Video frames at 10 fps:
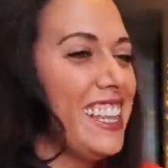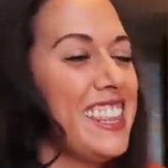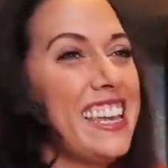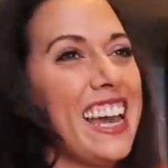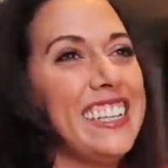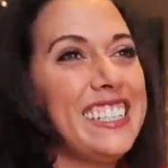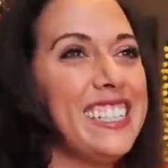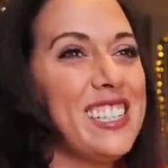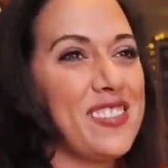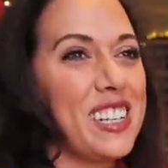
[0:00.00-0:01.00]
the end of
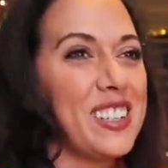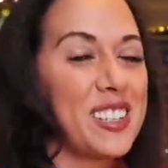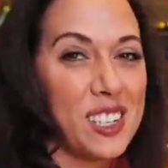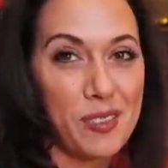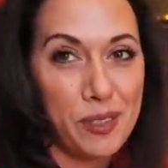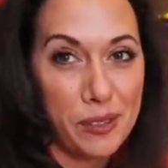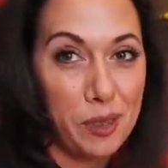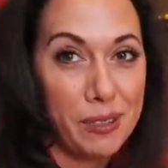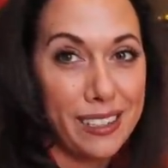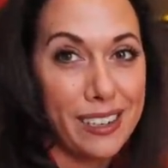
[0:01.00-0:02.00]
this video is gonna be
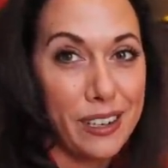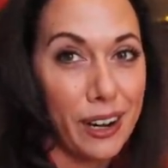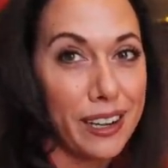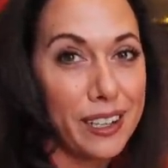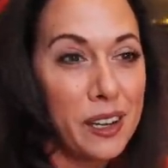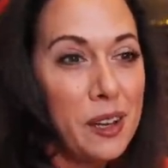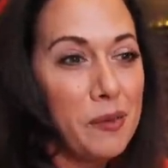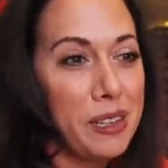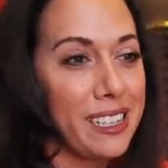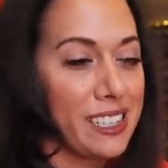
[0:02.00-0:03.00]
filmed in the dark
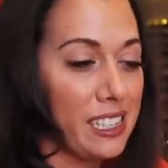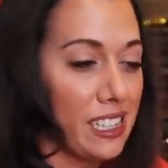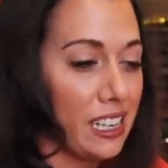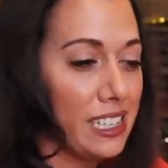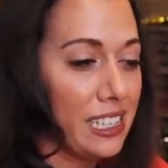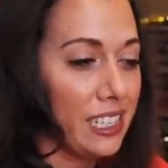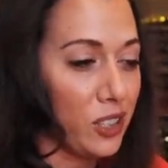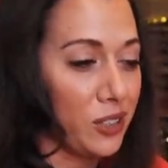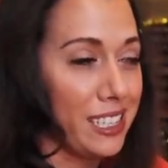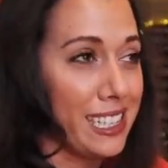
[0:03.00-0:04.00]
because the sun is
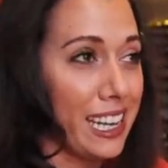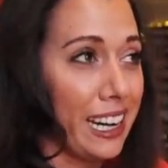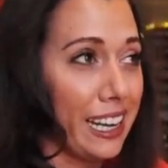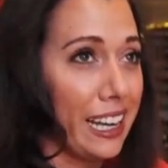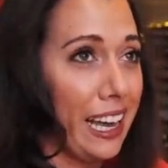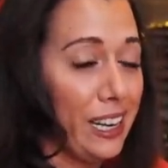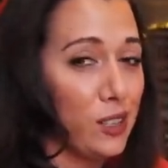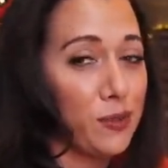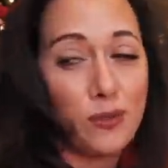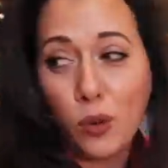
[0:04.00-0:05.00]
literally setting and
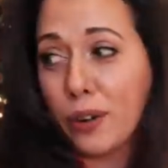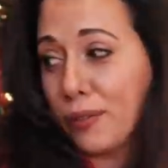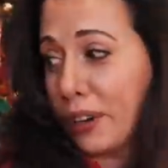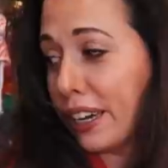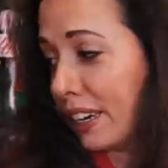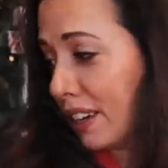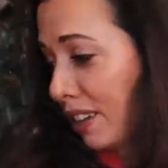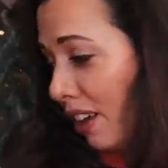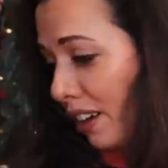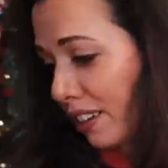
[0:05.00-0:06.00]
it's four freaking
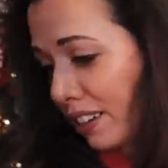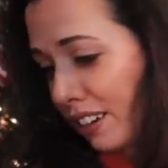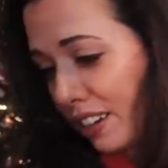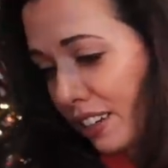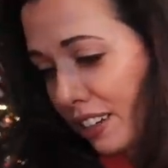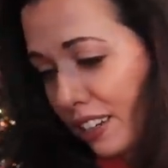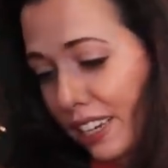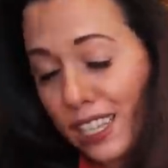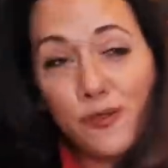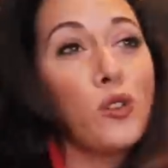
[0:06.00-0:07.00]
o'clock.
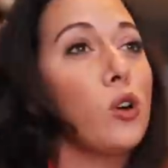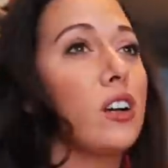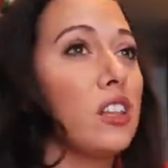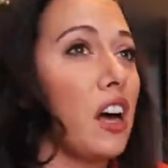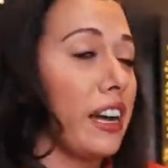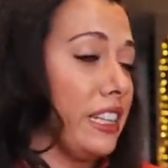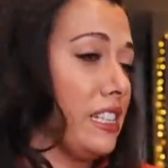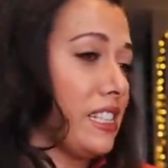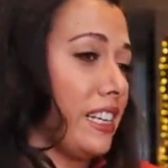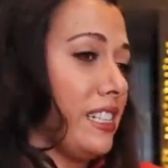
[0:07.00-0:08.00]
It's four o'clock and
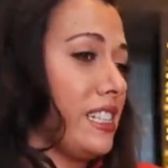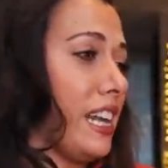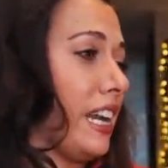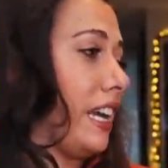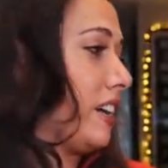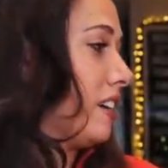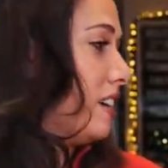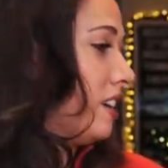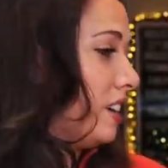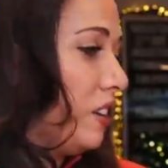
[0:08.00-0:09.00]
the sun is setting.
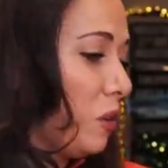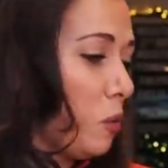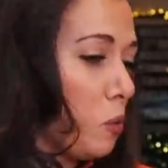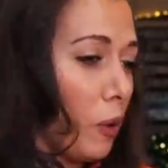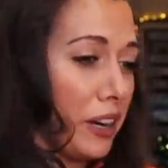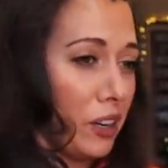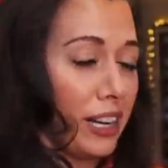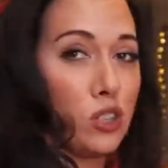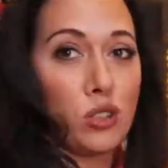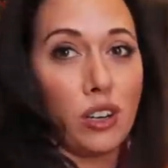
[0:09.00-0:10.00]
No wonder
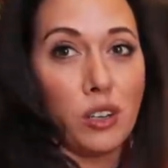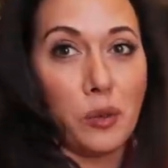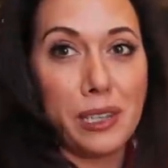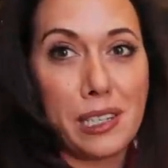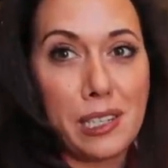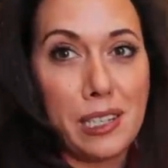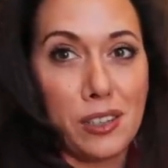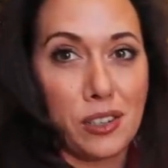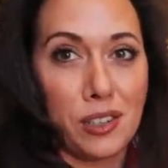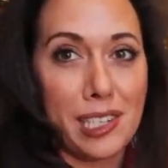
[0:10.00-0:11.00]
I struggle with
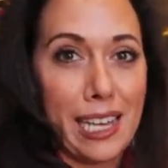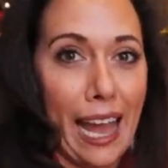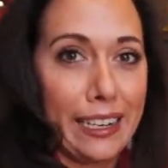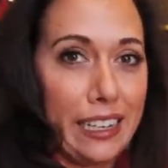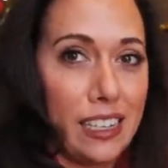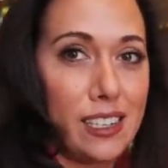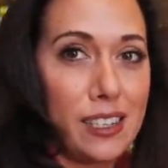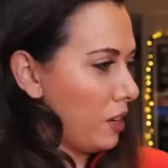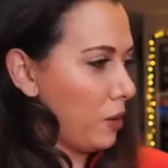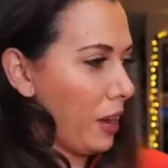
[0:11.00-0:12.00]
seasonal
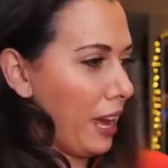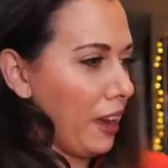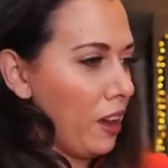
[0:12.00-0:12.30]
sadness. Okay.